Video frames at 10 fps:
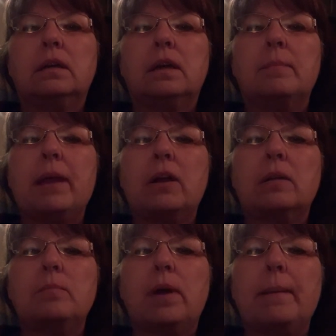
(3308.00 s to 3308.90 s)

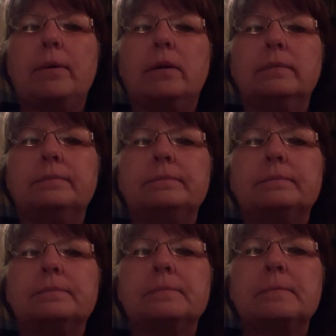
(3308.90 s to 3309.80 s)
American Prepper?
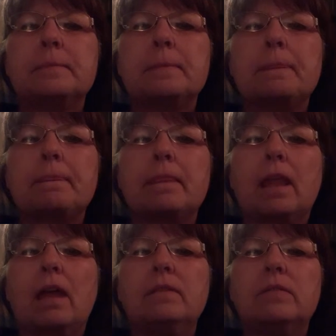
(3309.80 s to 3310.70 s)

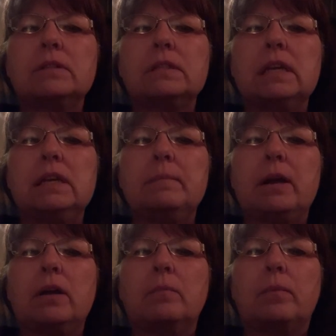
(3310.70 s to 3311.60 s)
I've never seen
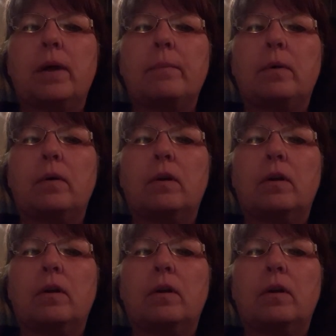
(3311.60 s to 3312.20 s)
American Prepper.